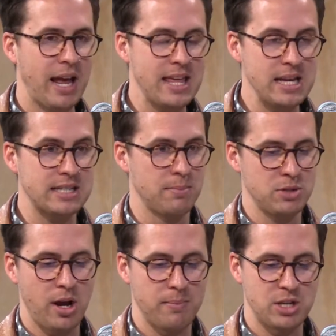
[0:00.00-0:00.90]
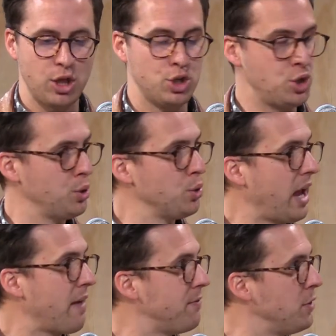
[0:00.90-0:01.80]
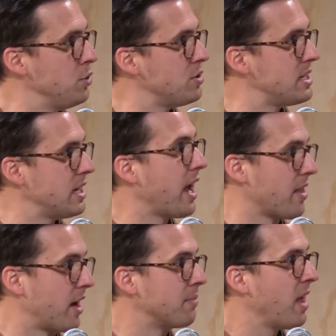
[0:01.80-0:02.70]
I think sometimes the two get fused together,